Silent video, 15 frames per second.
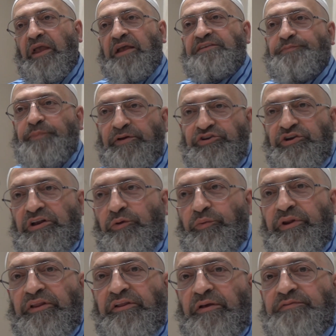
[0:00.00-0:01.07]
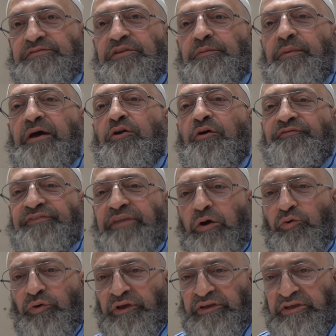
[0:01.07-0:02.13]
Especially when it comes to the matter of
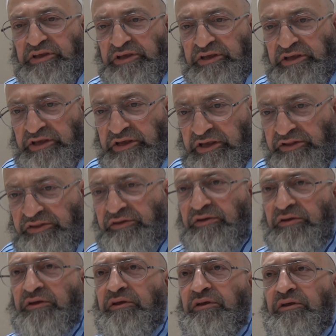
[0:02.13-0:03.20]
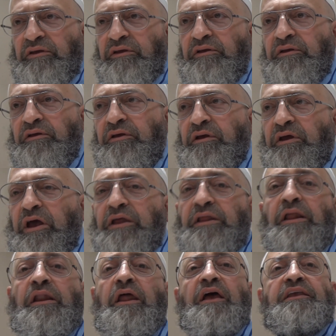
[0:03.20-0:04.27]
tawheed. And
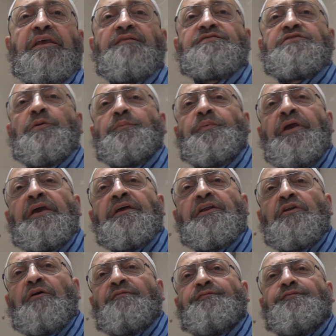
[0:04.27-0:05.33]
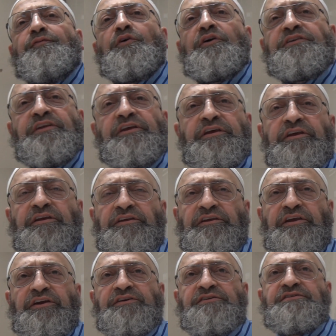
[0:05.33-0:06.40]
Allah gives you a period of 40
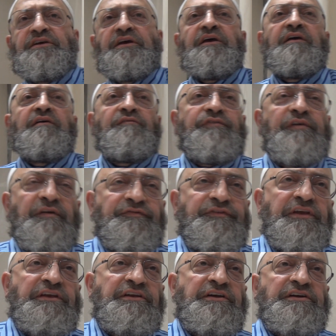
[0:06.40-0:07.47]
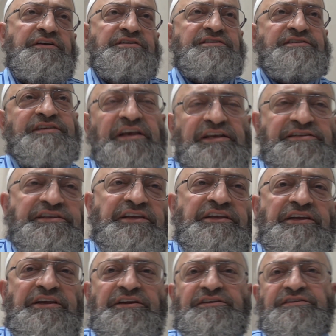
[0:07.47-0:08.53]
years, 50 years, 60
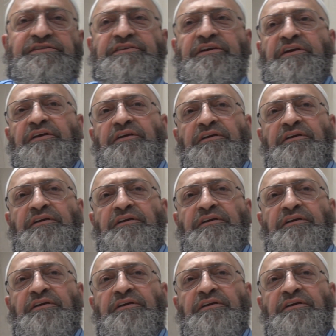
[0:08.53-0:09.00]
years.